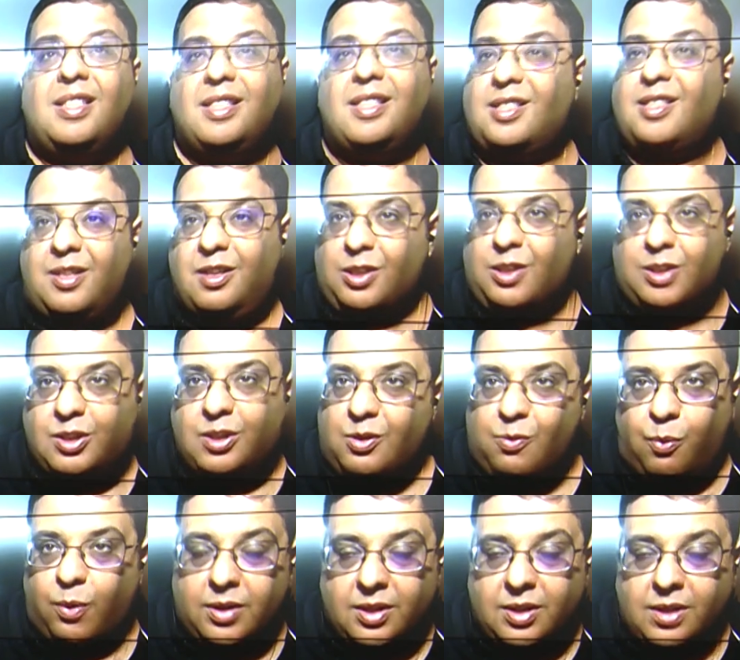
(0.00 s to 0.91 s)
Fair enough.
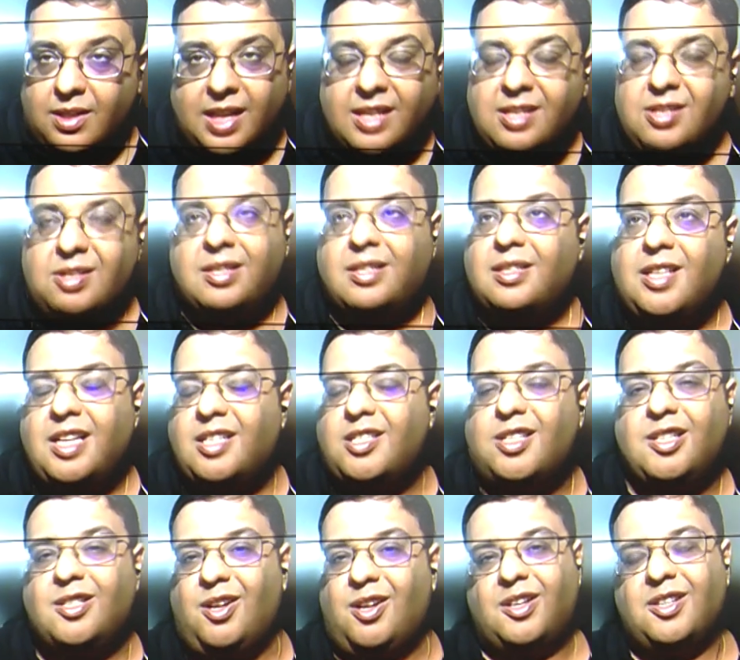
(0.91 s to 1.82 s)
These are early
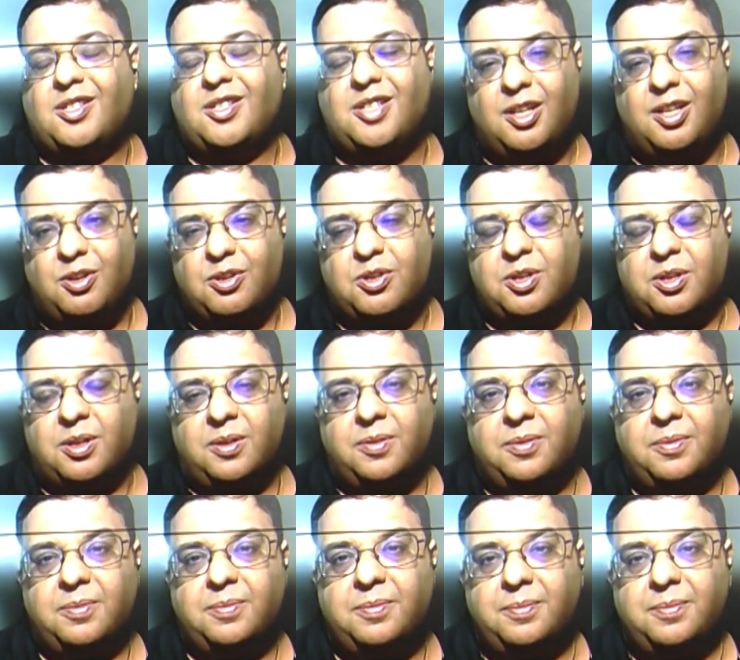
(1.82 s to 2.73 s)
days.
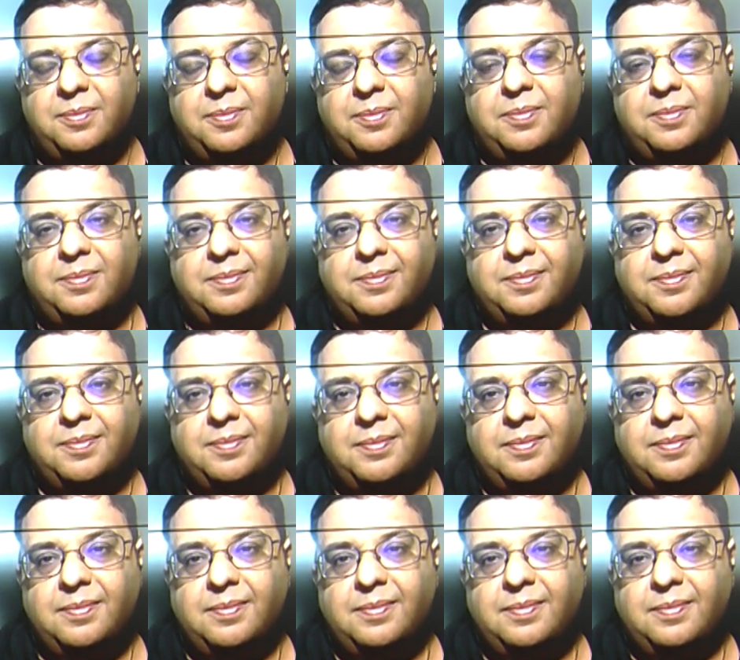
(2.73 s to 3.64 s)
Solutions are
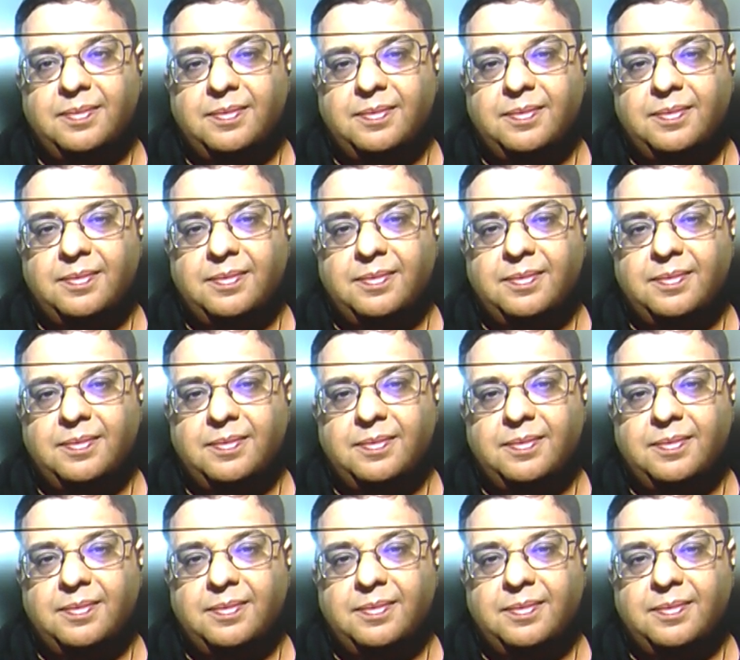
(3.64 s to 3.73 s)
yet to